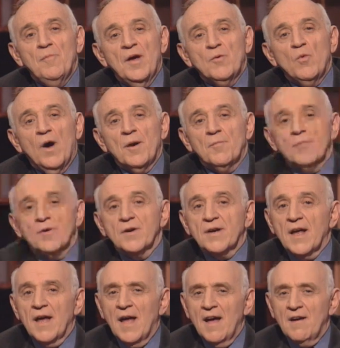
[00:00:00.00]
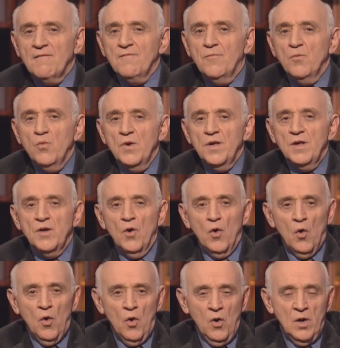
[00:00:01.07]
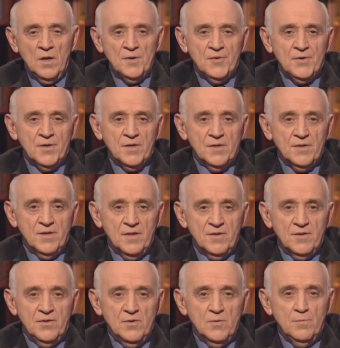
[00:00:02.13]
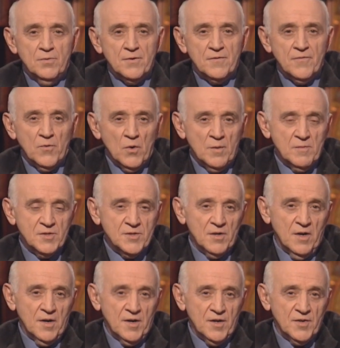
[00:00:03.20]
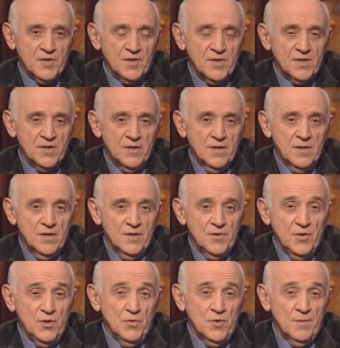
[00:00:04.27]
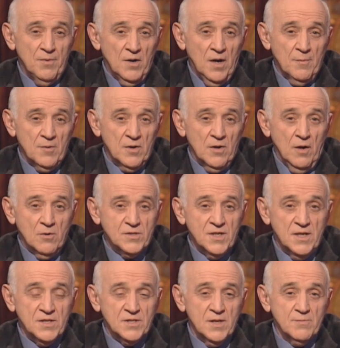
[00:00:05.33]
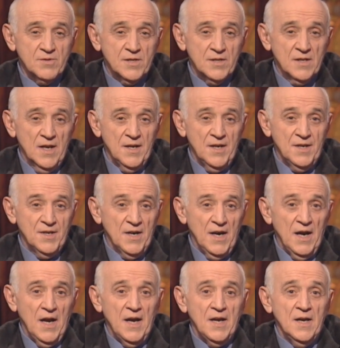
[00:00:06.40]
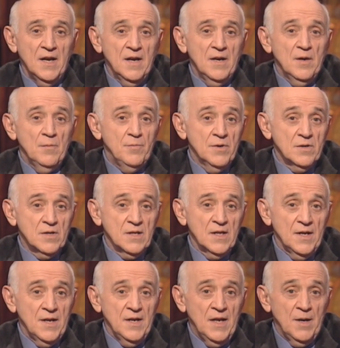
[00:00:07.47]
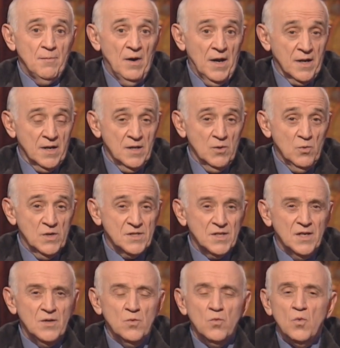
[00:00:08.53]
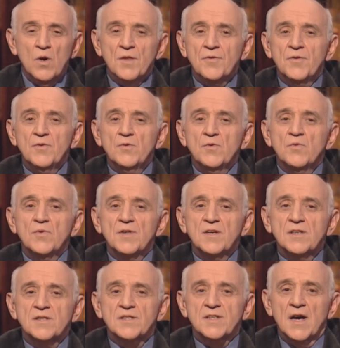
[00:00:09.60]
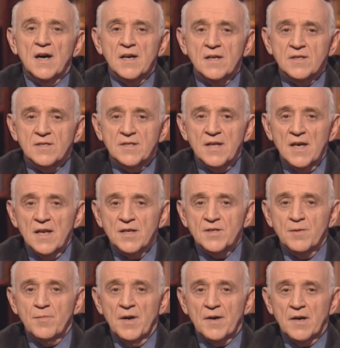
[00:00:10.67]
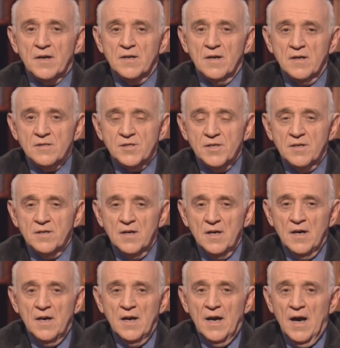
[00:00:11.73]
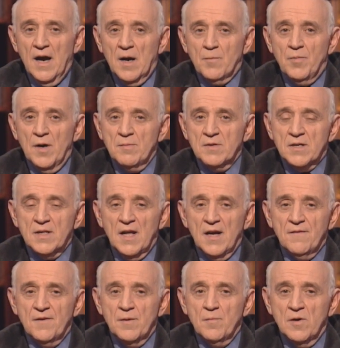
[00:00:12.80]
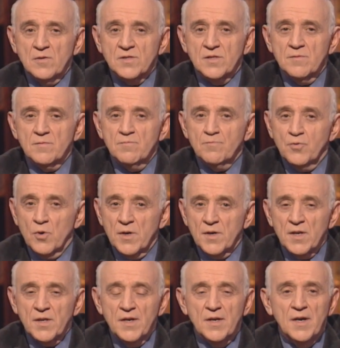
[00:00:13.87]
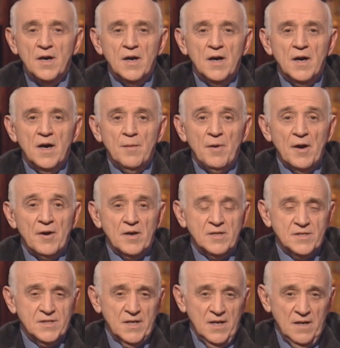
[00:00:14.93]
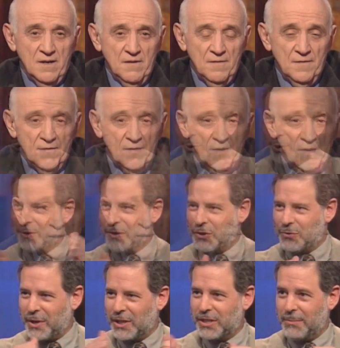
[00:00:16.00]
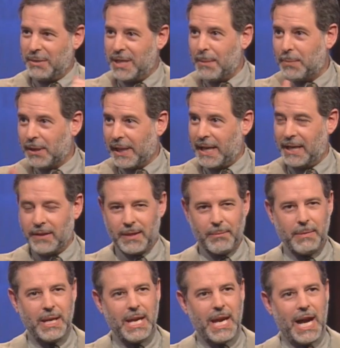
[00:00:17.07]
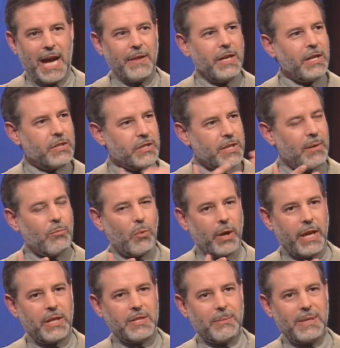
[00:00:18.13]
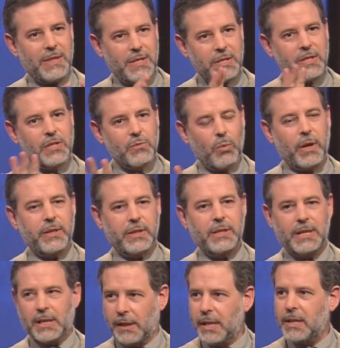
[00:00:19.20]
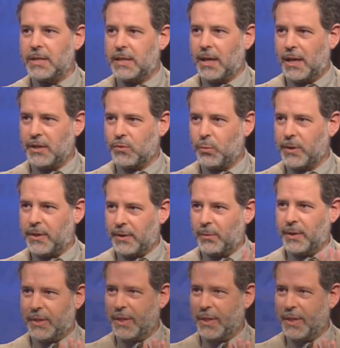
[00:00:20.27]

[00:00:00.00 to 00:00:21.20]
i Ben Wattenberg. Have we all turned into performance artists? The Unabomber, O.J. Simpson, Lady Di, Bill Clinton, and Monica Lewinsky. What do these sagas tell us about our culture, our public life, and most importantly, about ourselves? Plenty, says Neil Gabler in his controversial new book, Life, the